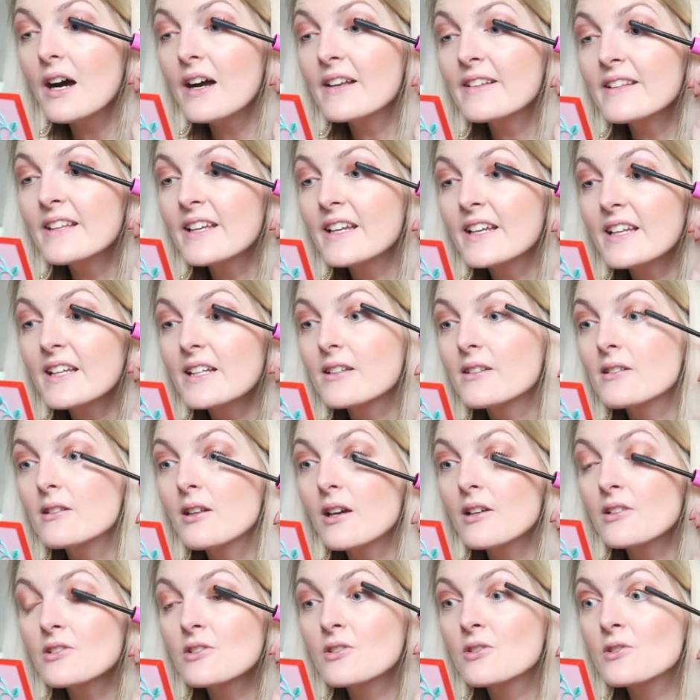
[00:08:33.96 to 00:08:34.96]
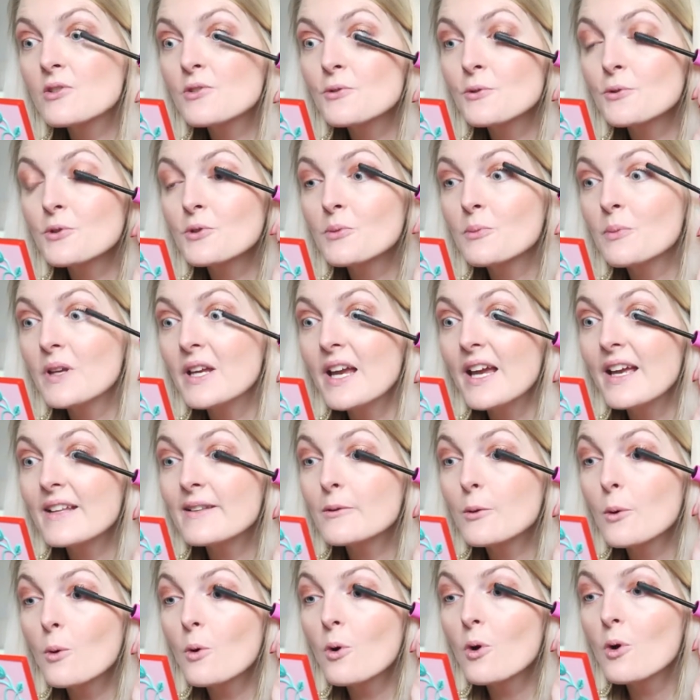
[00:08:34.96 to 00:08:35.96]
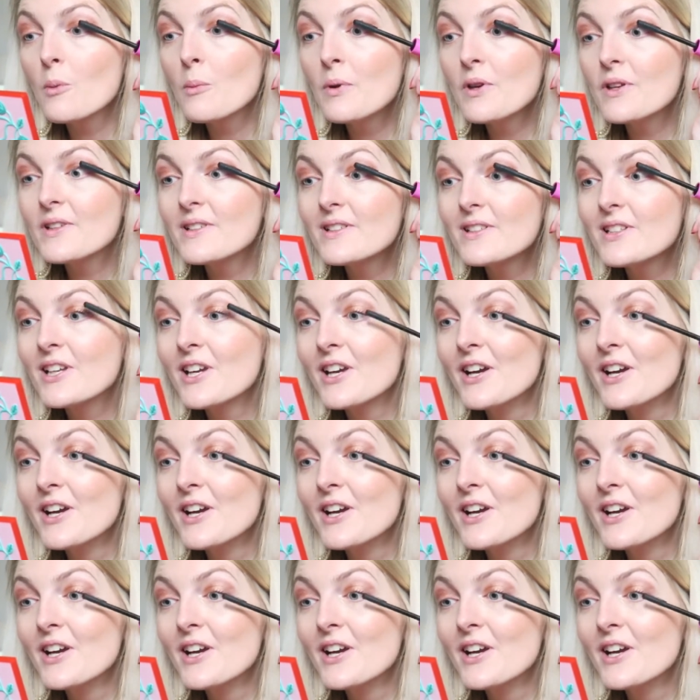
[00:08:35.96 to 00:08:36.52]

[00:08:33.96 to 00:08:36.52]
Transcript: I think it doesn't suit me at all, but...